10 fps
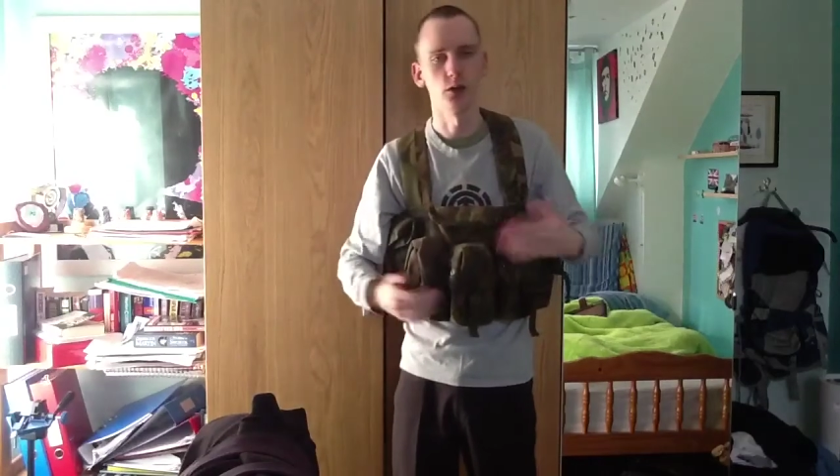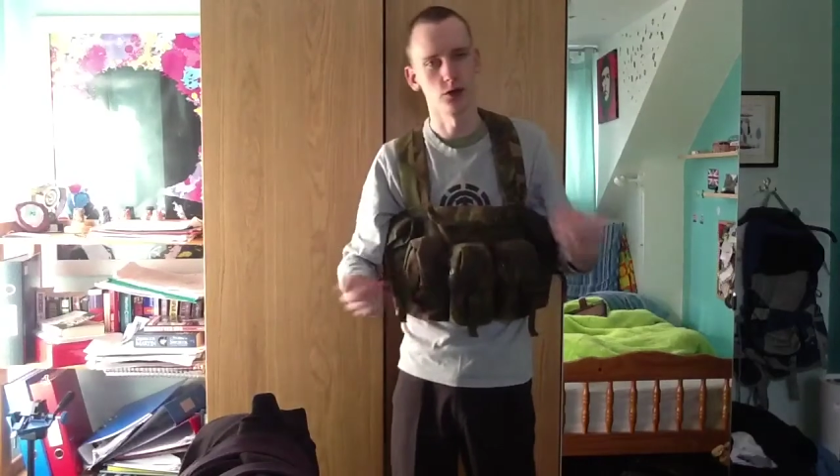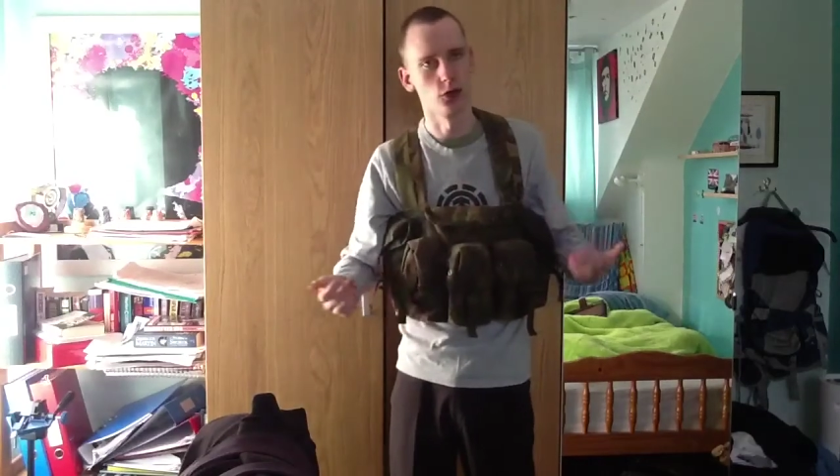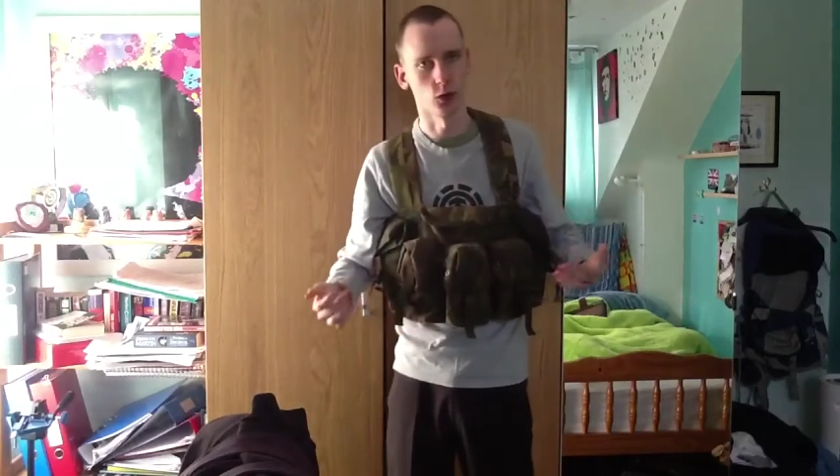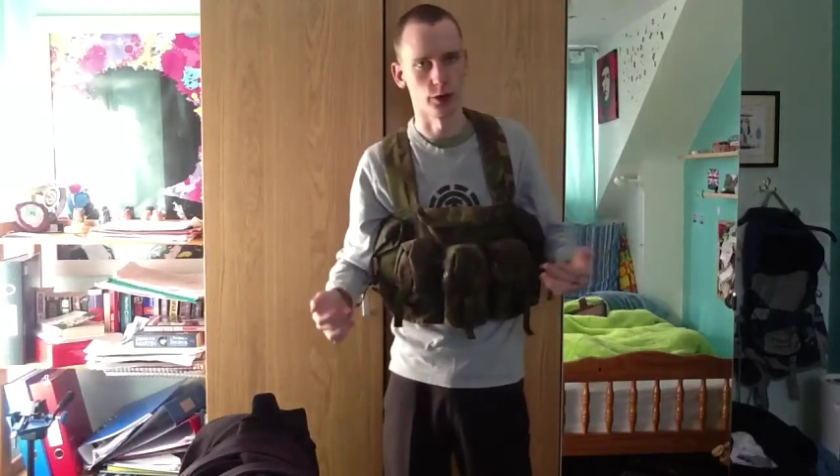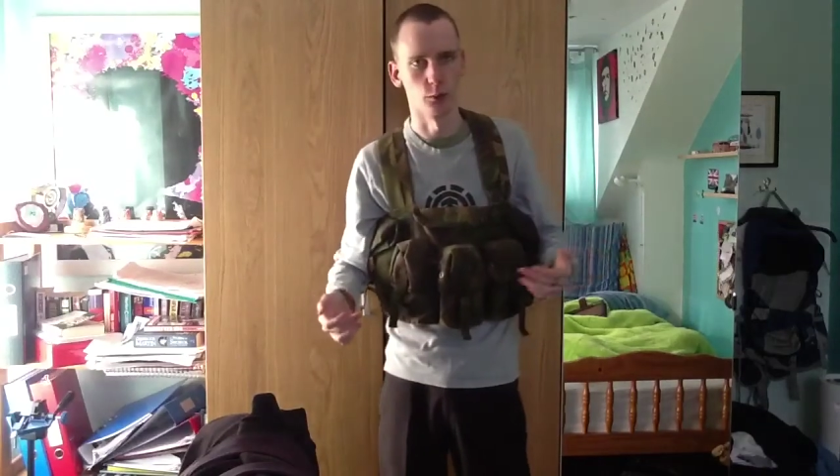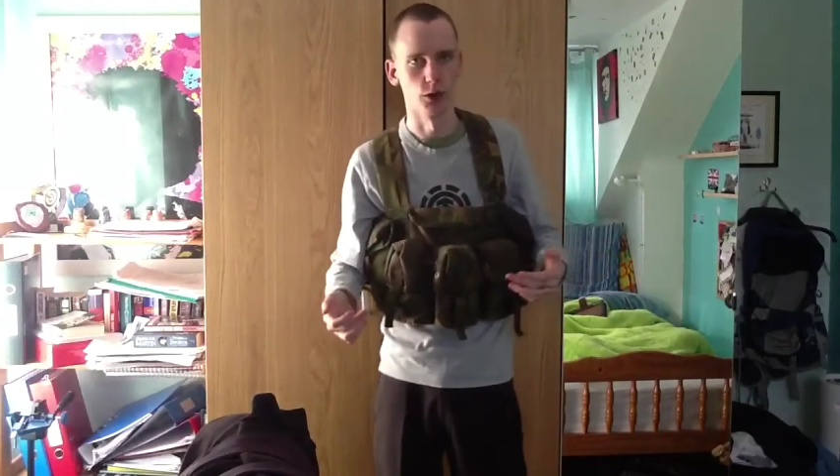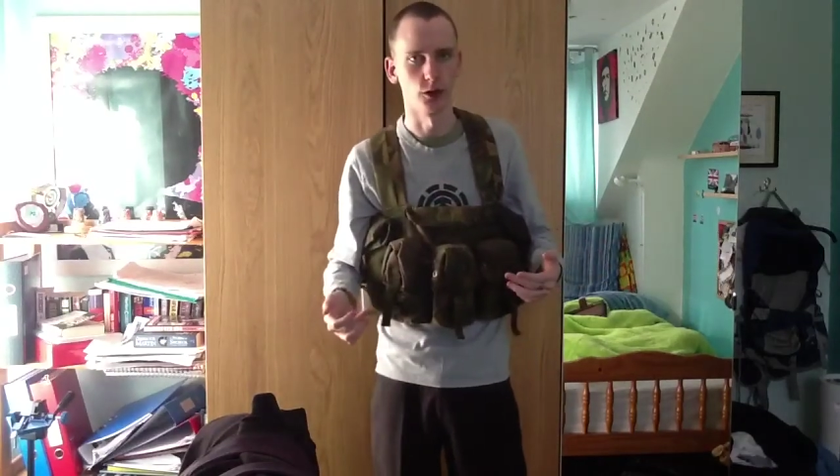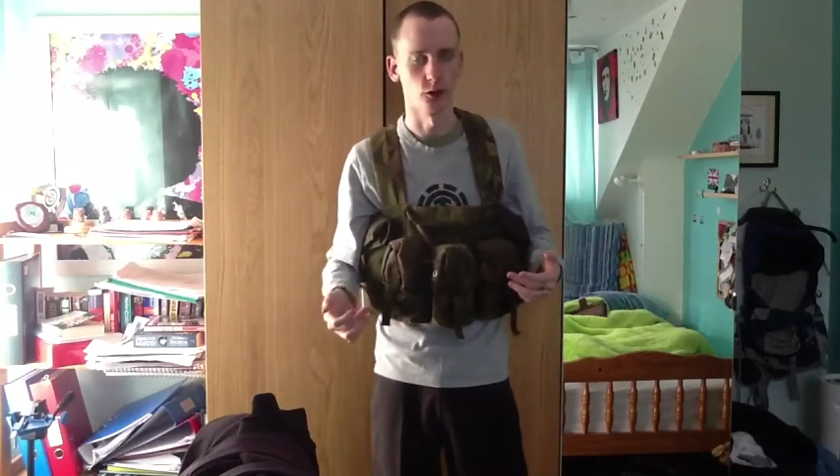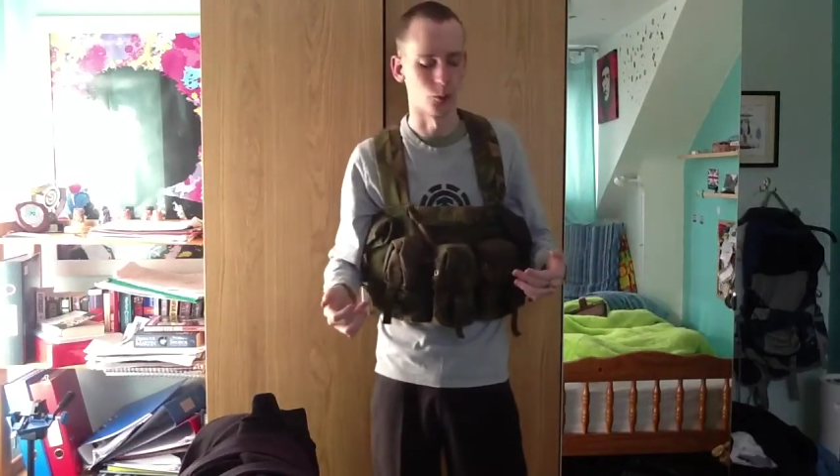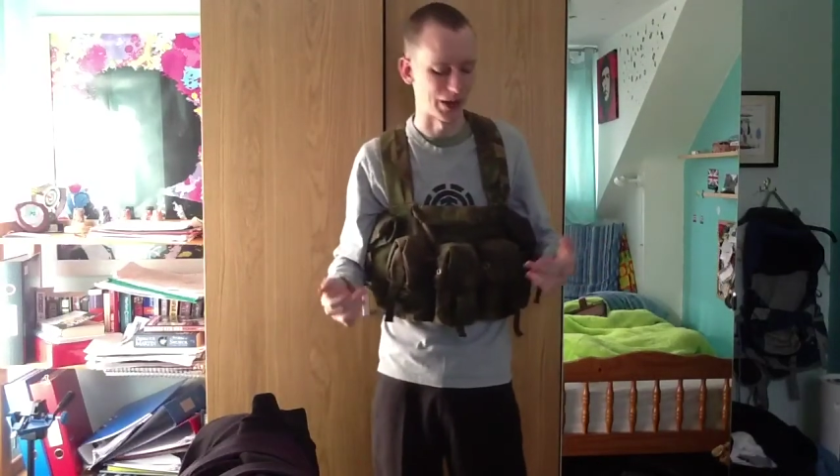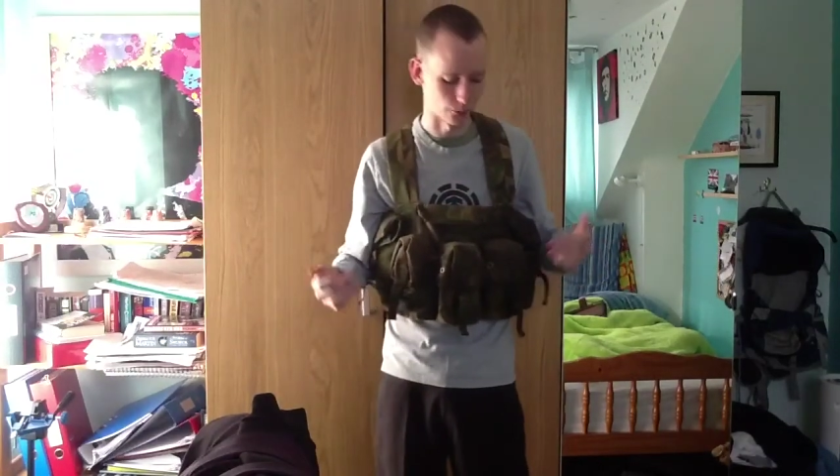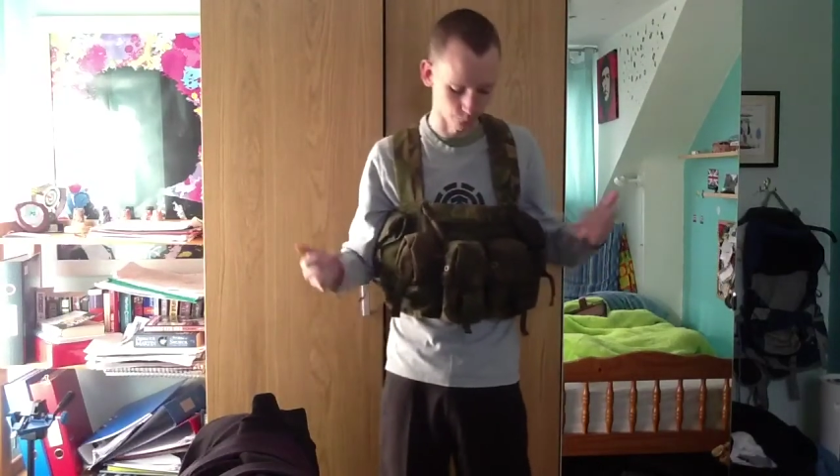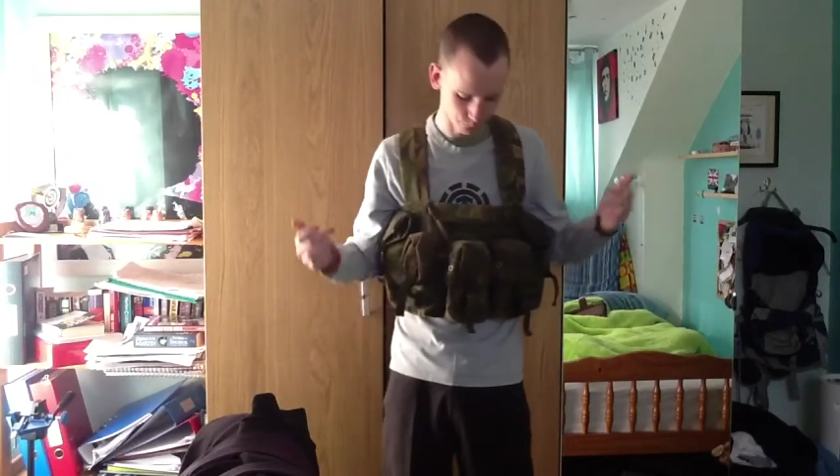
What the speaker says: it's not going to work as well.